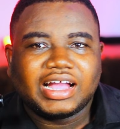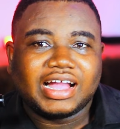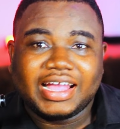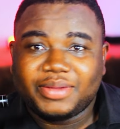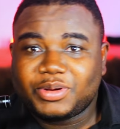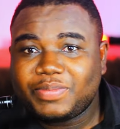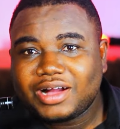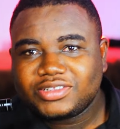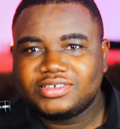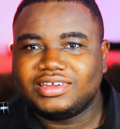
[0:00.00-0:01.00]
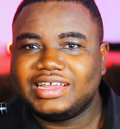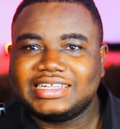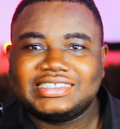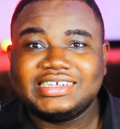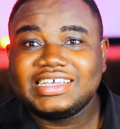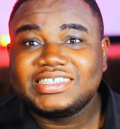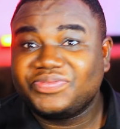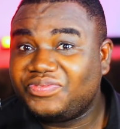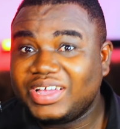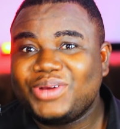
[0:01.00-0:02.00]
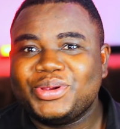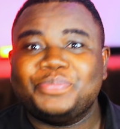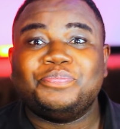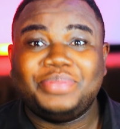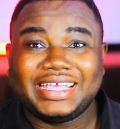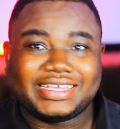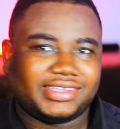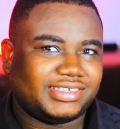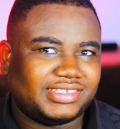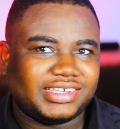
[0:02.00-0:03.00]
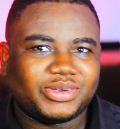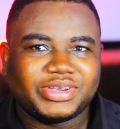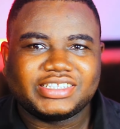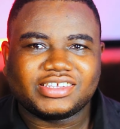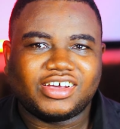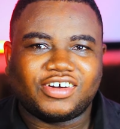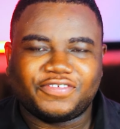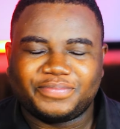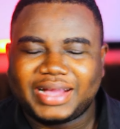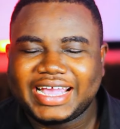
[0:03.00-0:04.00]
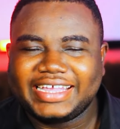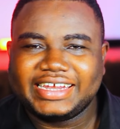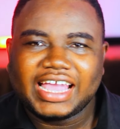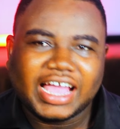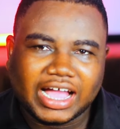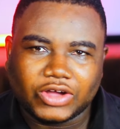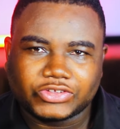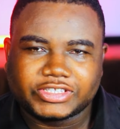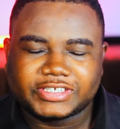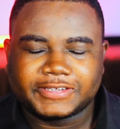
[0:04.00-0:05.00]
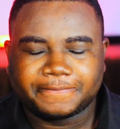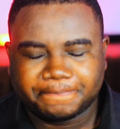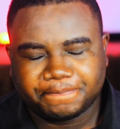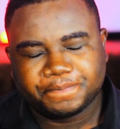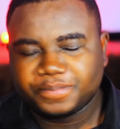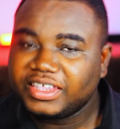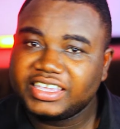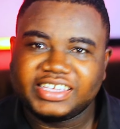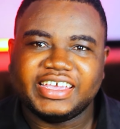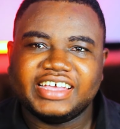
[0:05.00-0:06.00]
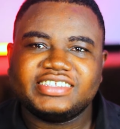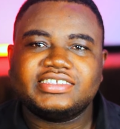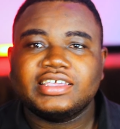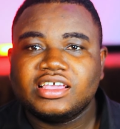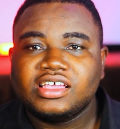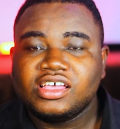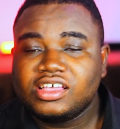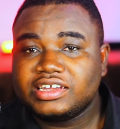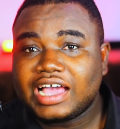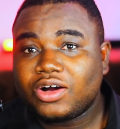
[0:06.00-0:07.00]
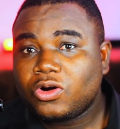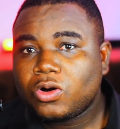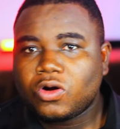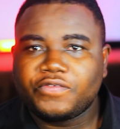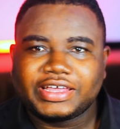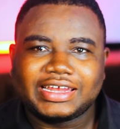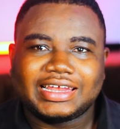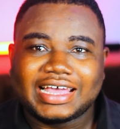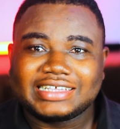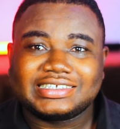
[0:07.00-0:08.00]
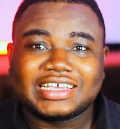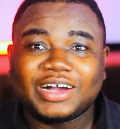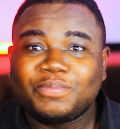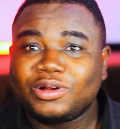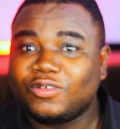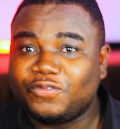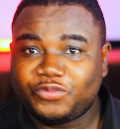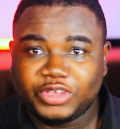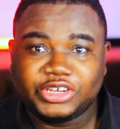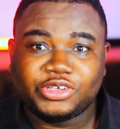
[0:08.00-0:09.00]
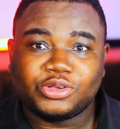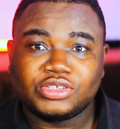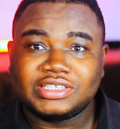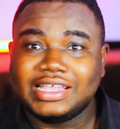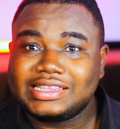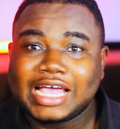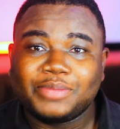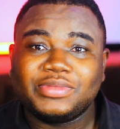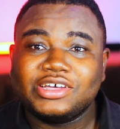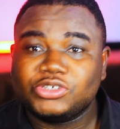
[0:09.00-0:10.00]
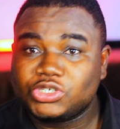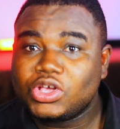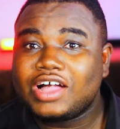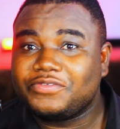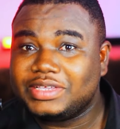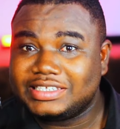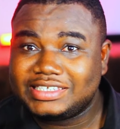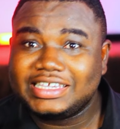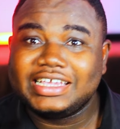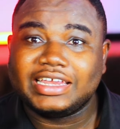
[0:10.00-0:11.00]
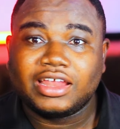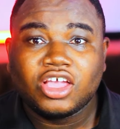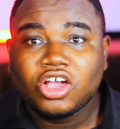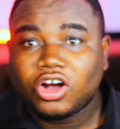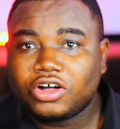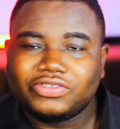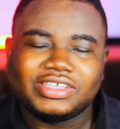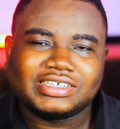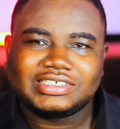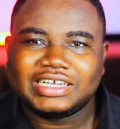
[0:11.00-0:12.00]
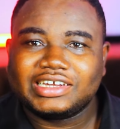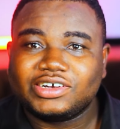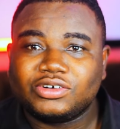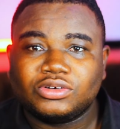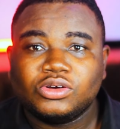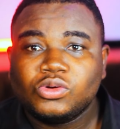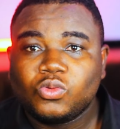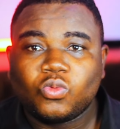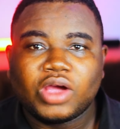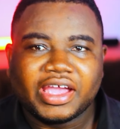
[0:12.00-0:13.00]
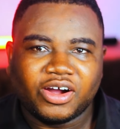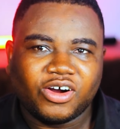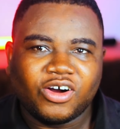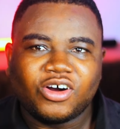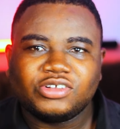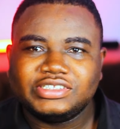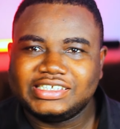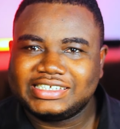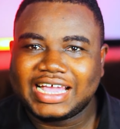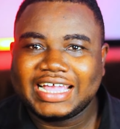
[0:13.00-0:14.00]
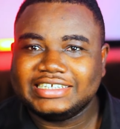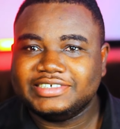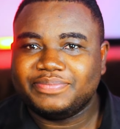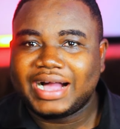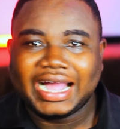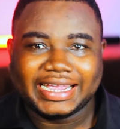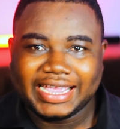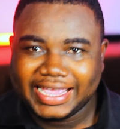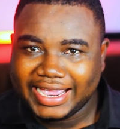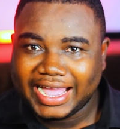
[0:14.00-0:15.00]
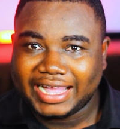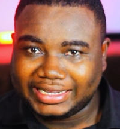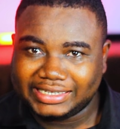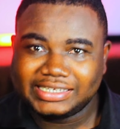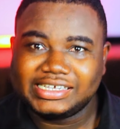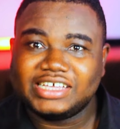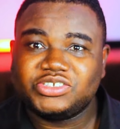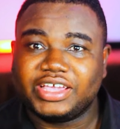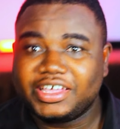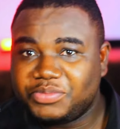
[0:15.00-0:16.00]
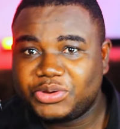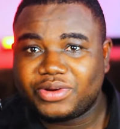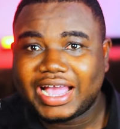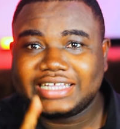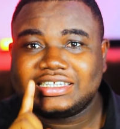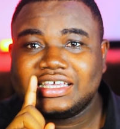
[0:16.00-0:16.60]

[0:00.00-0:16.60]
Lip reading: I am about to let this very big secret of mine out. Yes. Now, over the last couple of videos, the thumbnails you have been seeing on this channel were all designed by AI. Yes, you heard me right.